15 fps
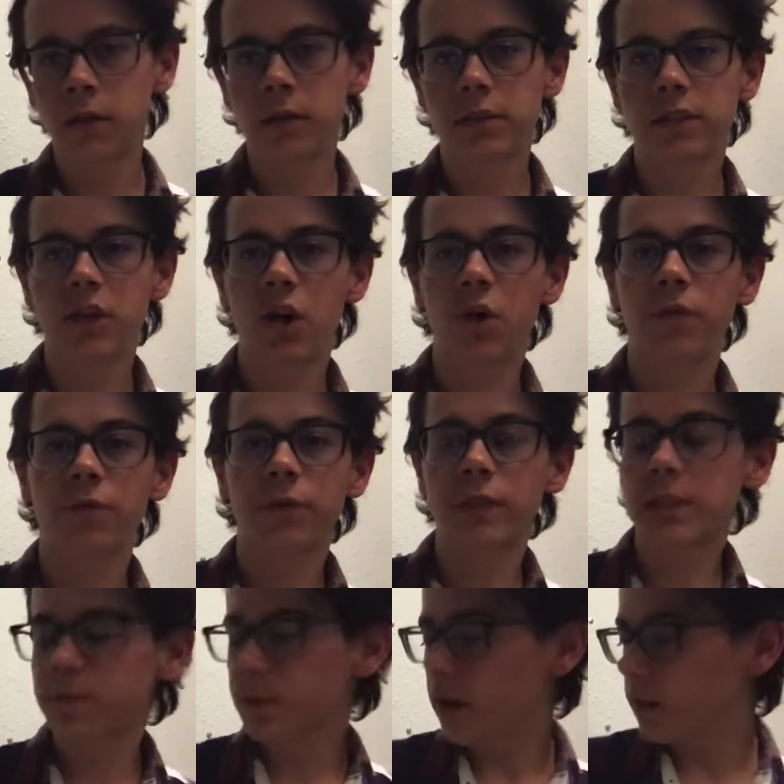So for
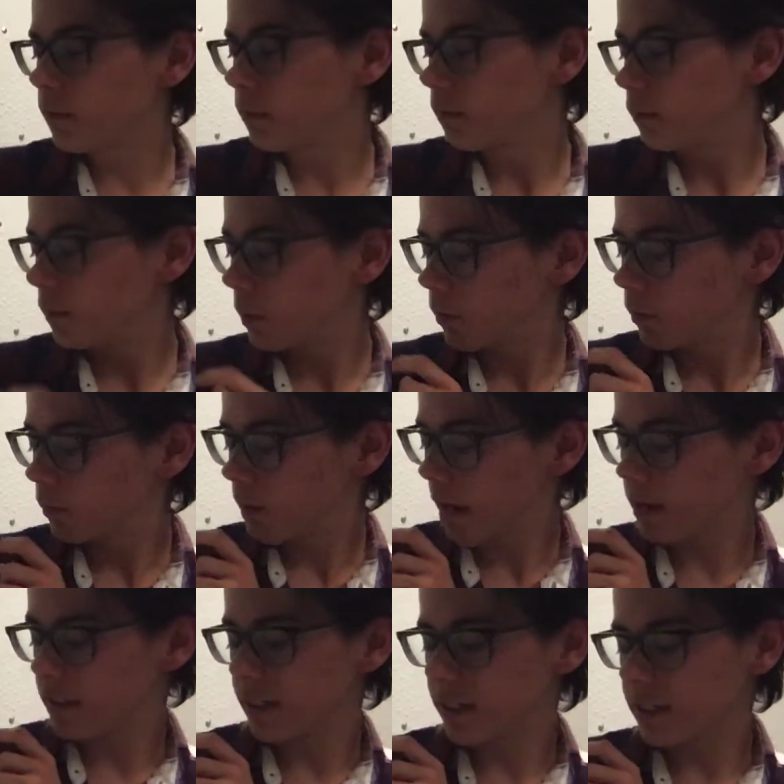this problem,
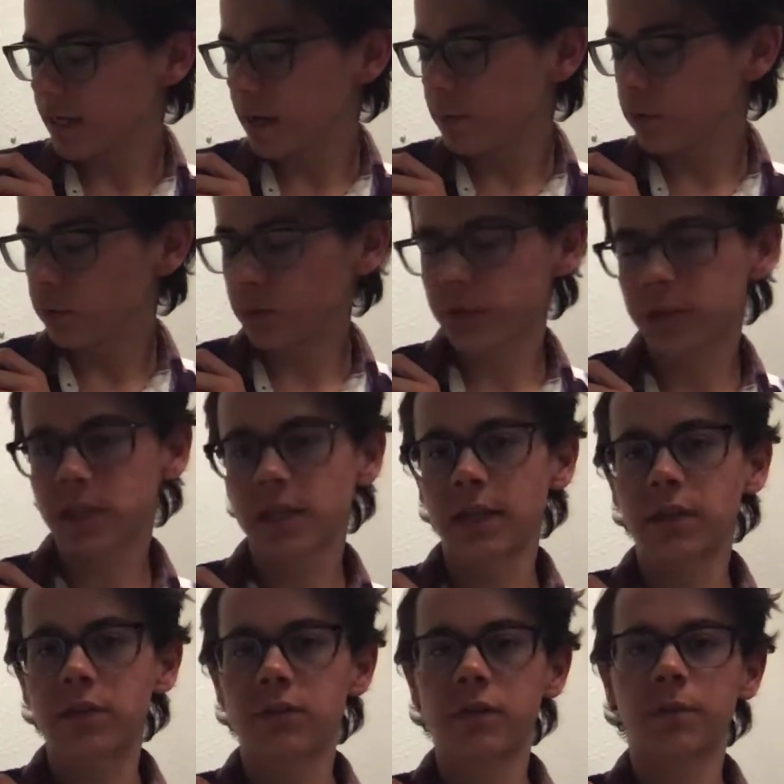as an example, we're just going
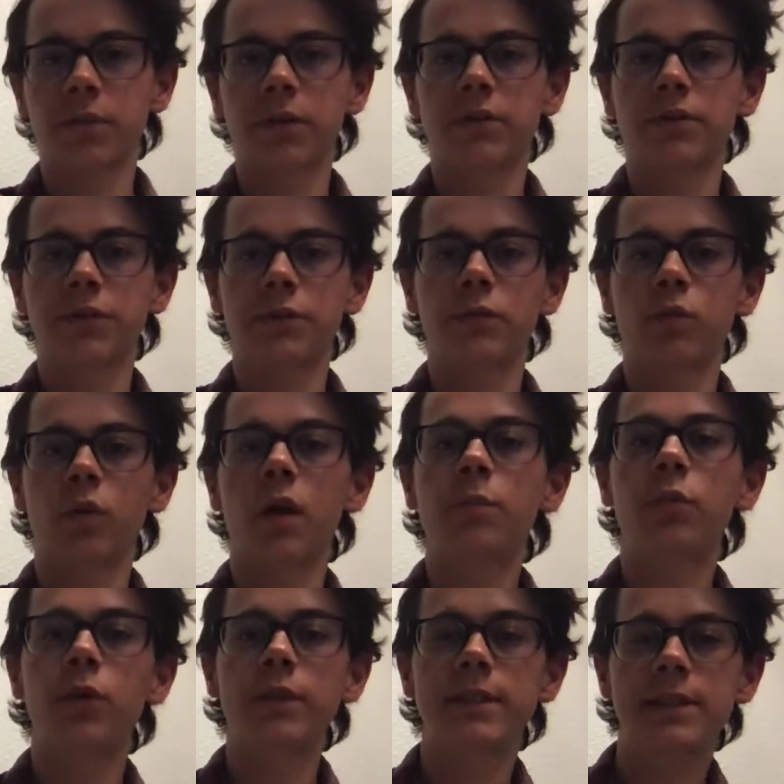to use a person who's
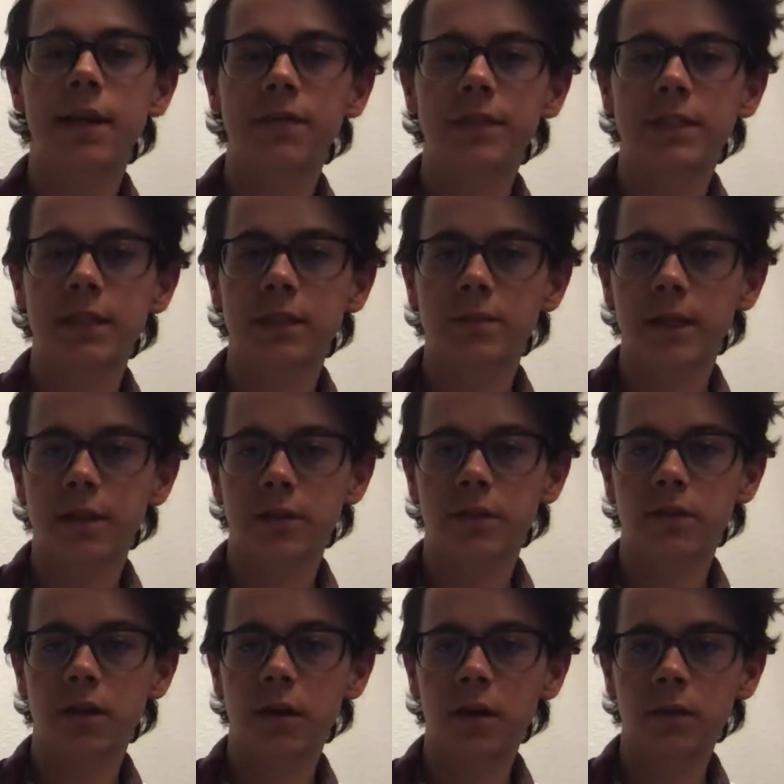1.76 meters
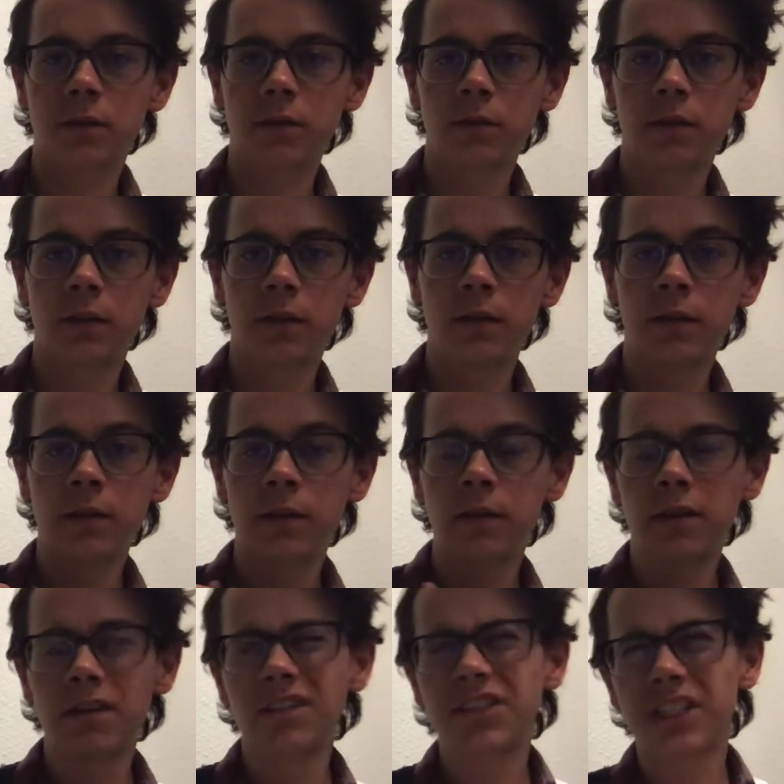tall.
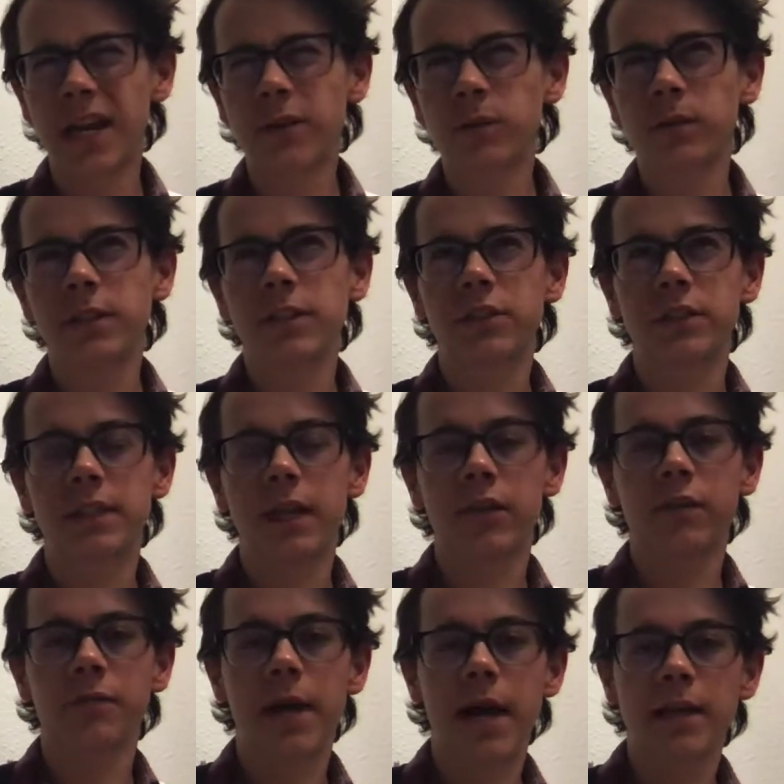Generally, your center
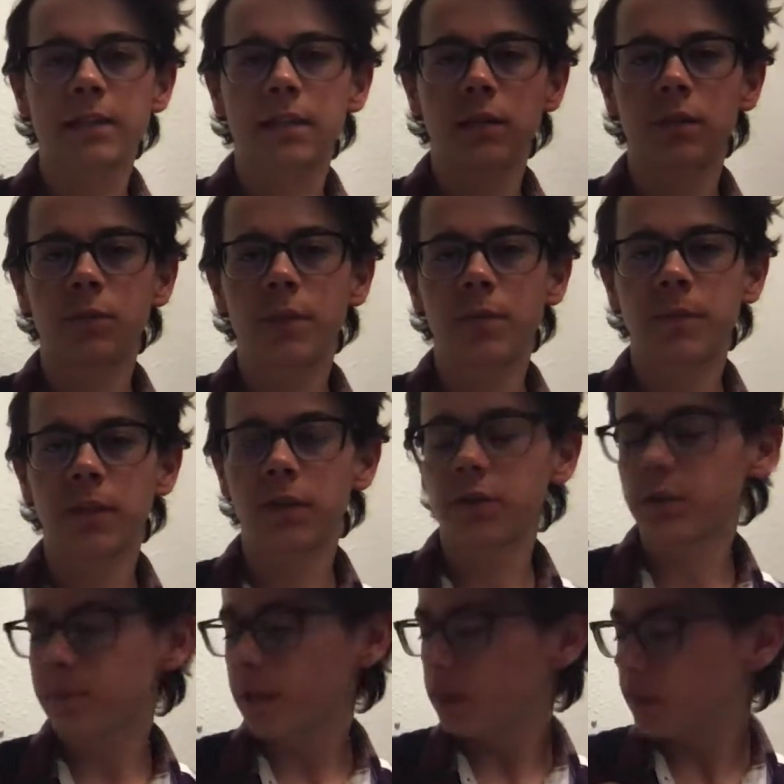of mass a little bit below
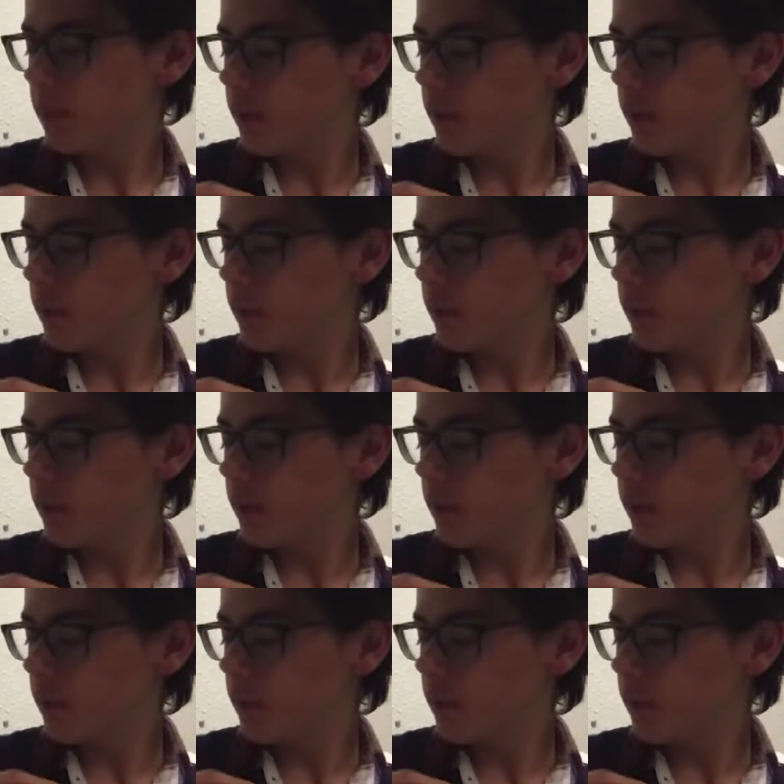your belly